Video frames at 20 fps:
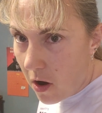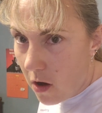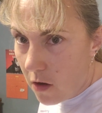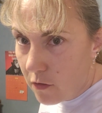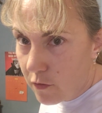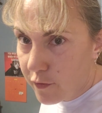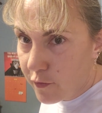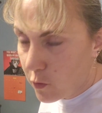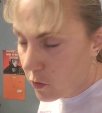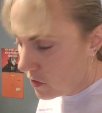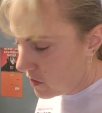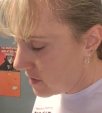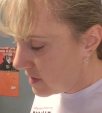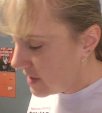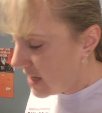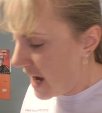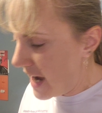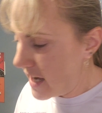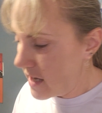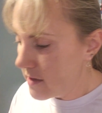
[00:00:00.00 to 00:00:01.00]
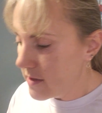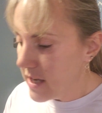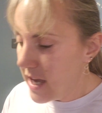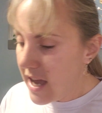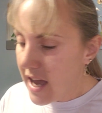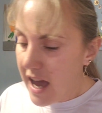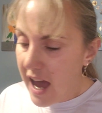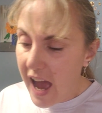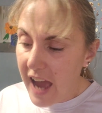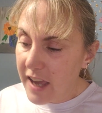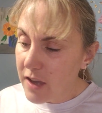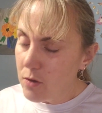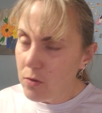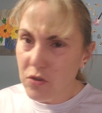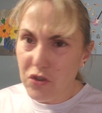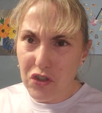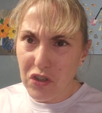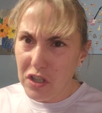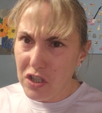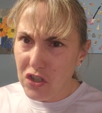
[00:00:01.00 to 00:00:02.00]
all four sides. I
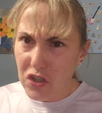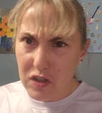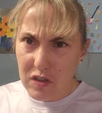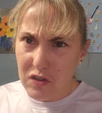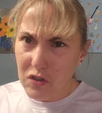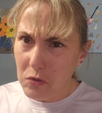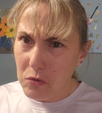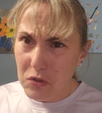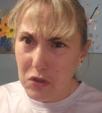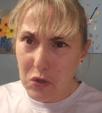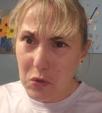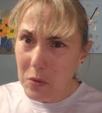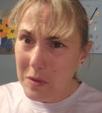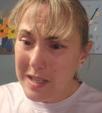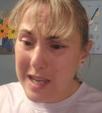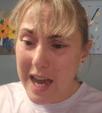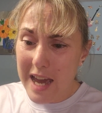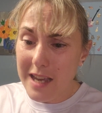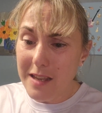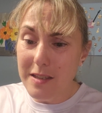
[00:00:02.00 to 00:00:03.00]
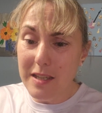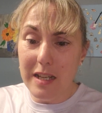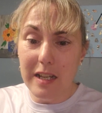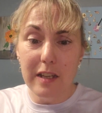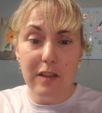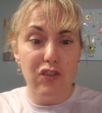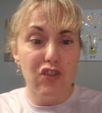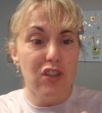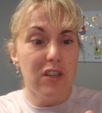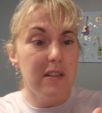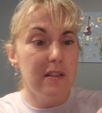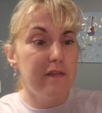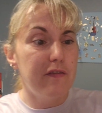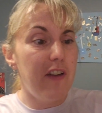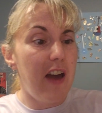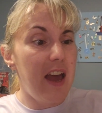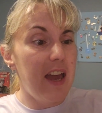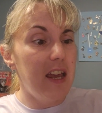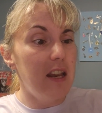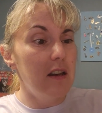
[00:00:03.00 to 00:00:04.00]
usually just do two sides and it's just
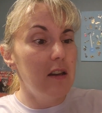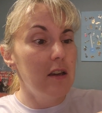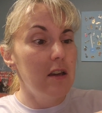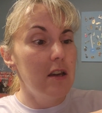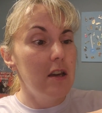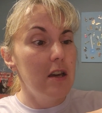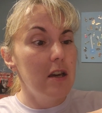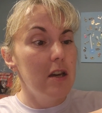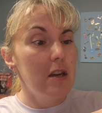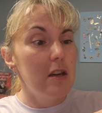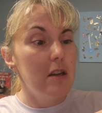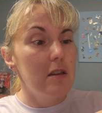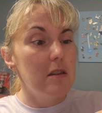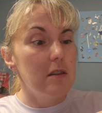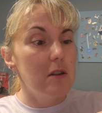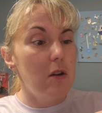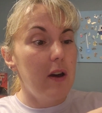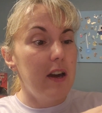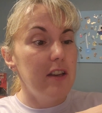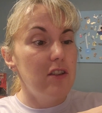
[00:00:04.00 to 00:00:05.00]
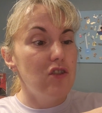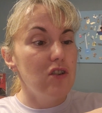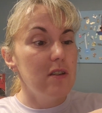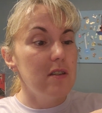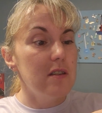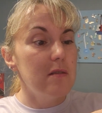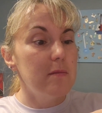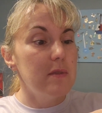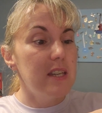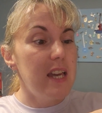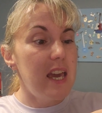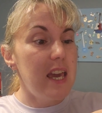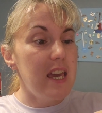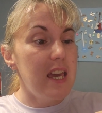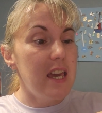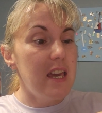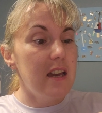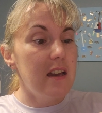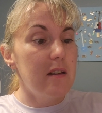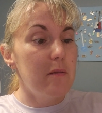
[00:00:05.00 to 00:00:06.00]
fine. So I just am
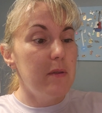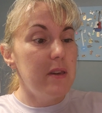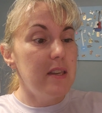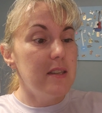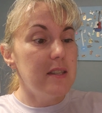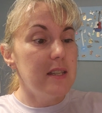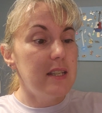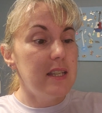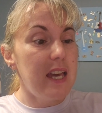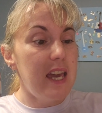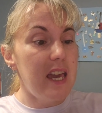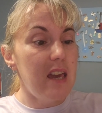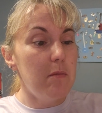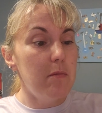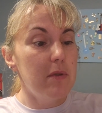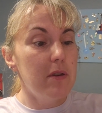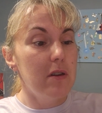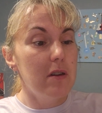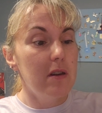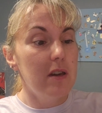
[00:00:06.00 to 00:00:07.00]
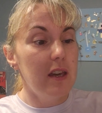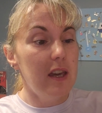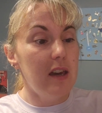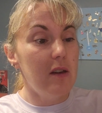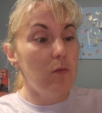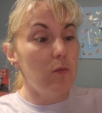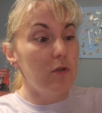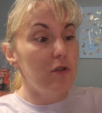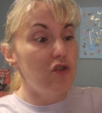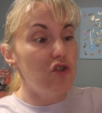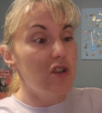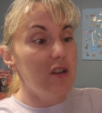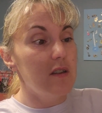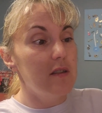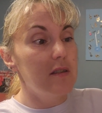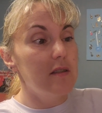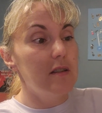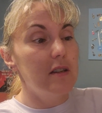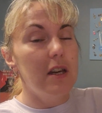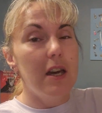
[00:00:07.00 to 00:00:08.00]
taking a piece of tape and
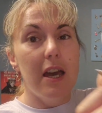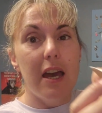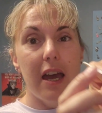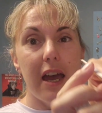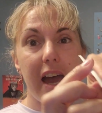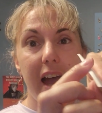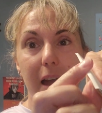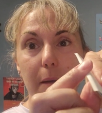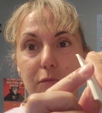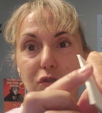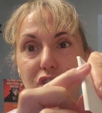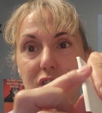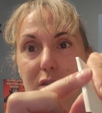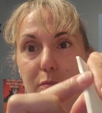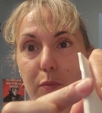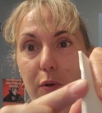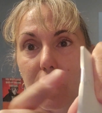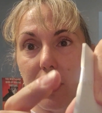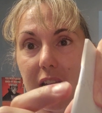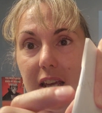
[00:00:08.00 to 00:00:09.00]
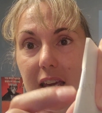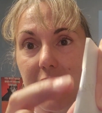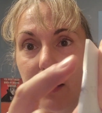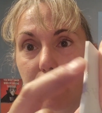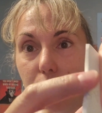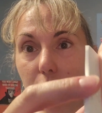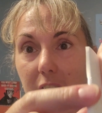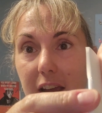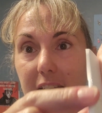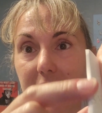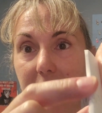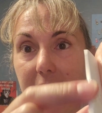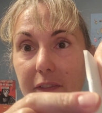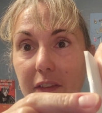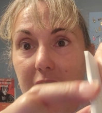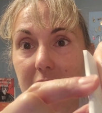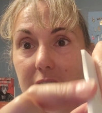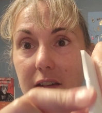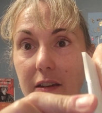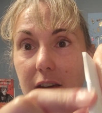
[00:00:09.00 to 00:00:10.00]
I'm just putting it right
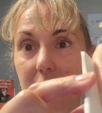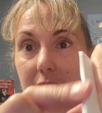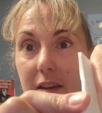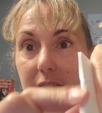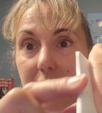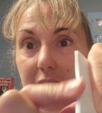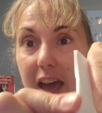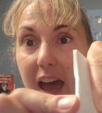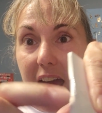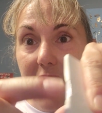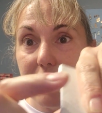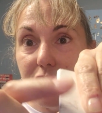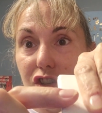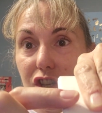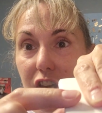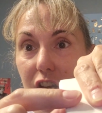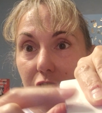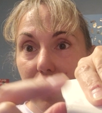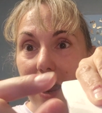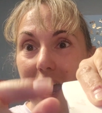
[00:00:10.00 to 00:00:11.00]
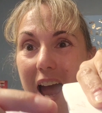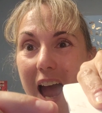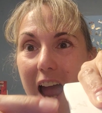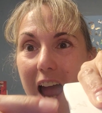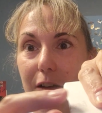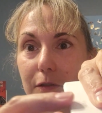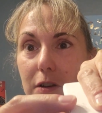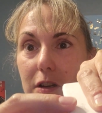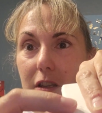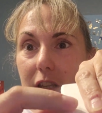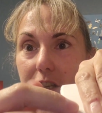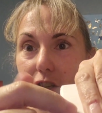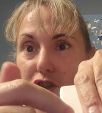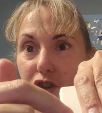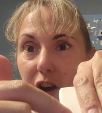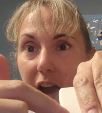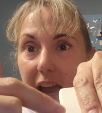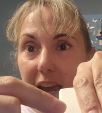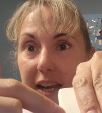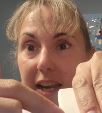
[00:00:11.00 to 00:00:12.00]
on the edge here. I really
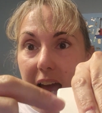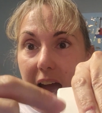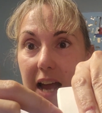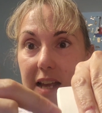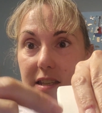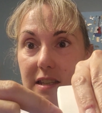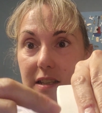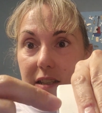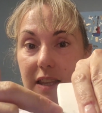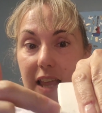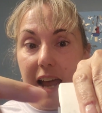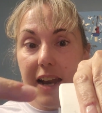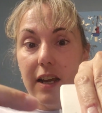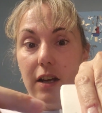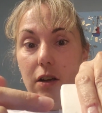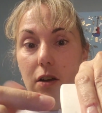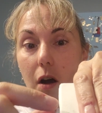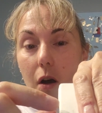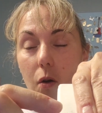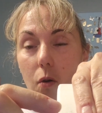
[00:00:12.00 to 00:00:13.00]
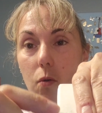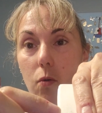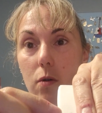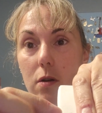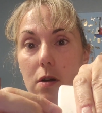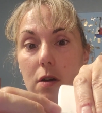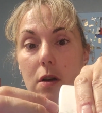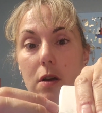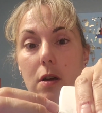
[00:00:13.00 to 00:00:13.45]
try not to let it go